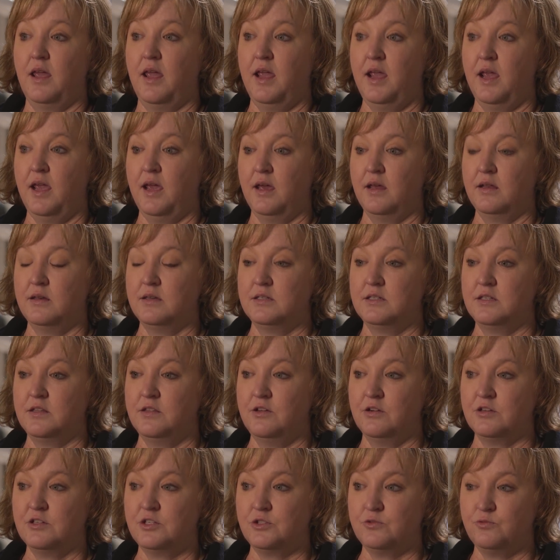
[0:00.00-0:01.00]
And
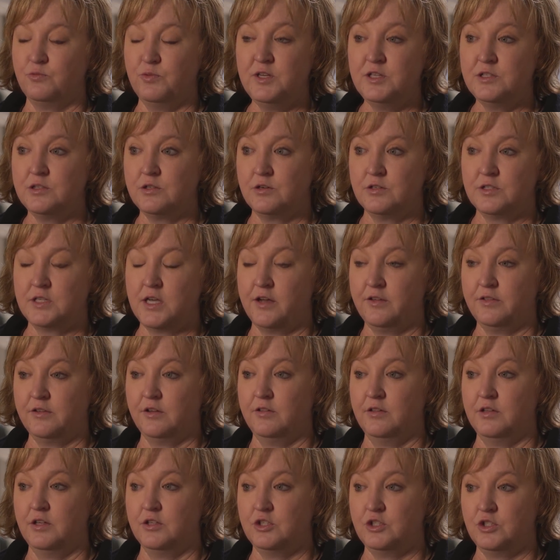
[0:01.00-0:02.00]
there's research out
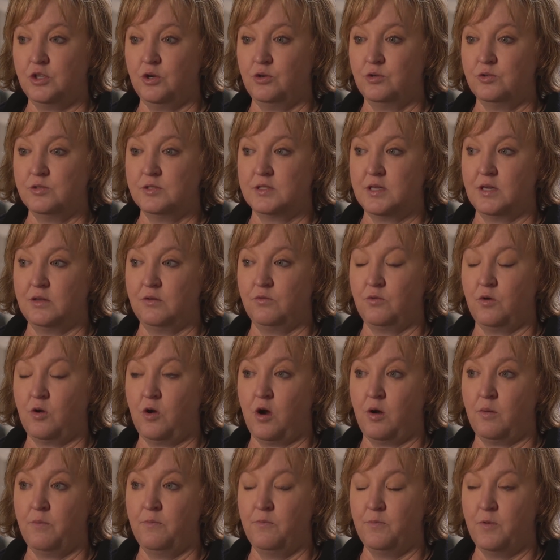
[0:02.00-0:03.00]
there that shows that
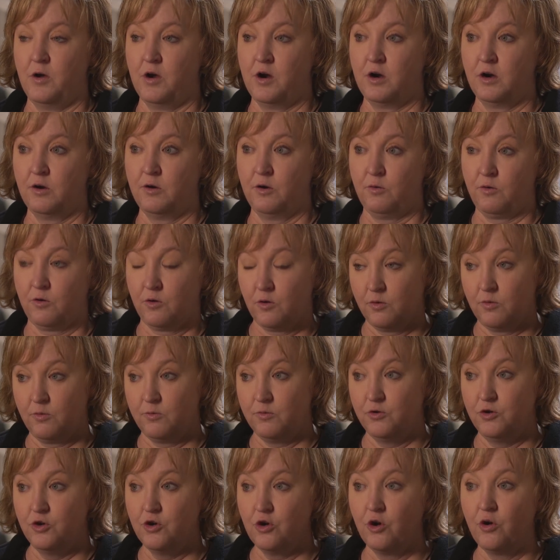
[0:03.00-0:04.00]

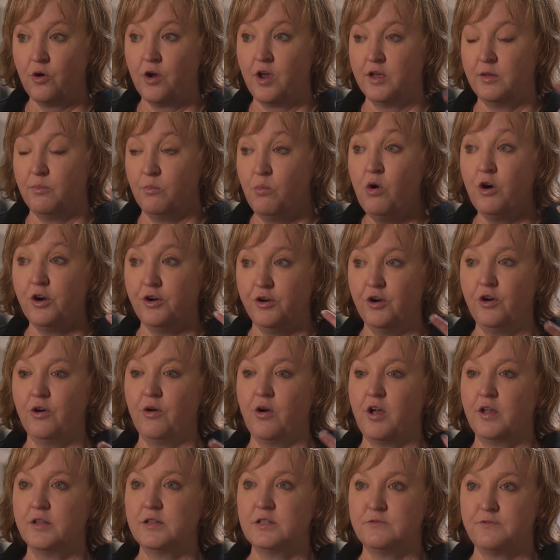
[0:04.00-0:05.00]
more
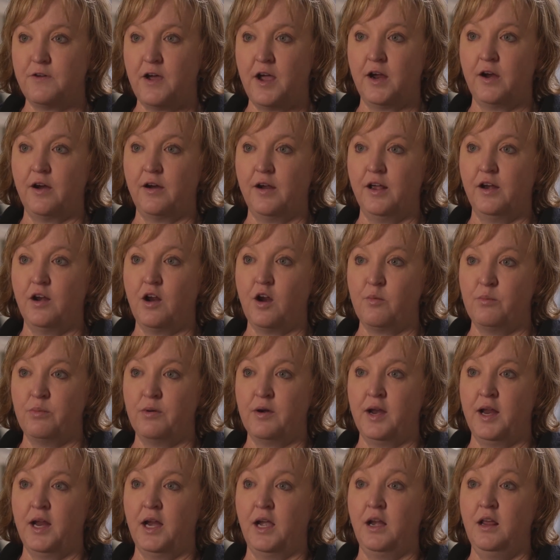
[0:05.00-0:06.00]
neurons fire in our
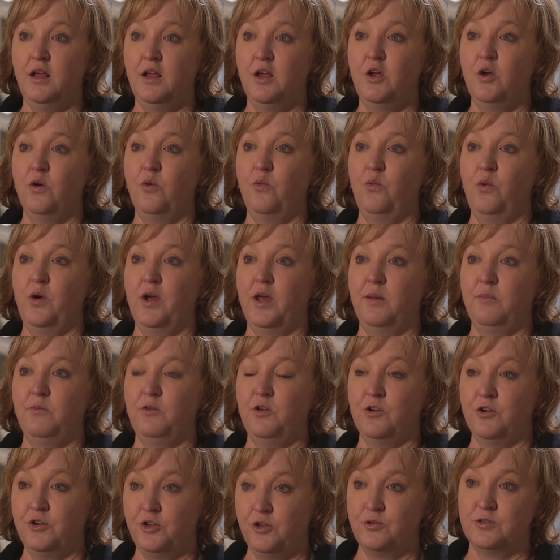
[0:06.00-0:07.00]
brain when
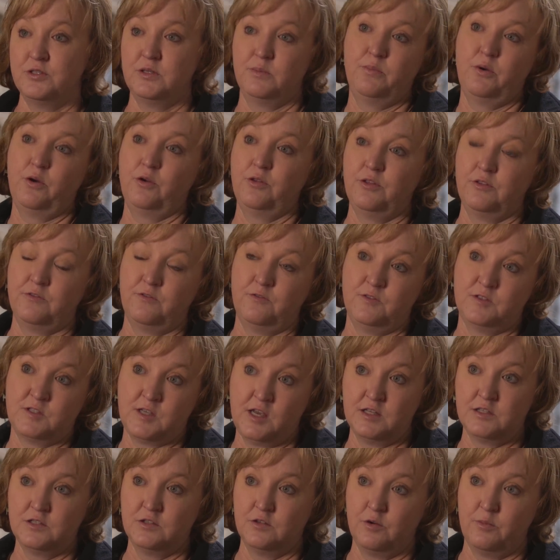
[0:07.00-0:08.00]
you're using both
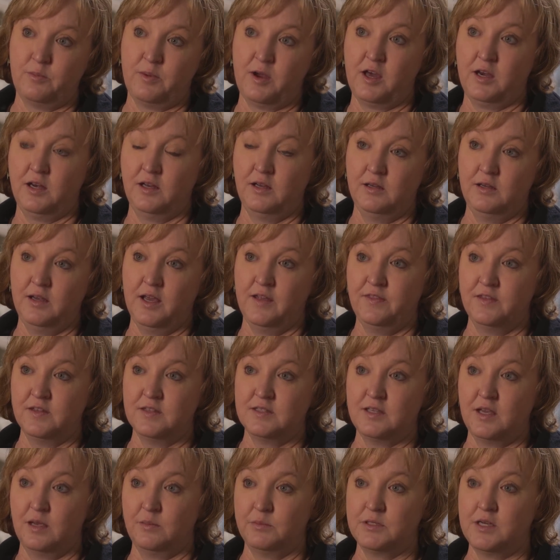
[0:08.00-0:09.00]
sides of your body at
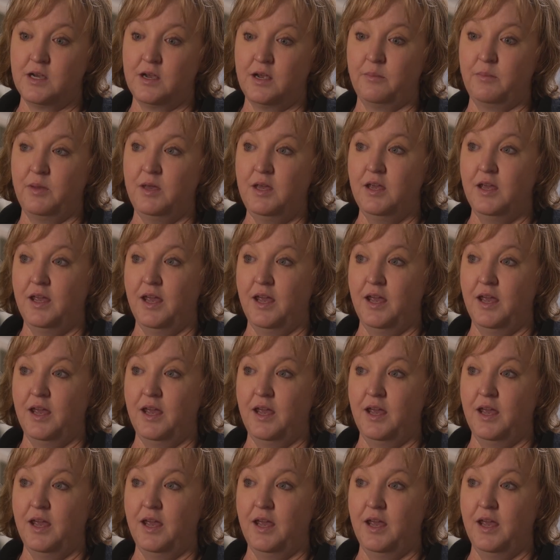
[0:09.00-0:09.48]
the same time.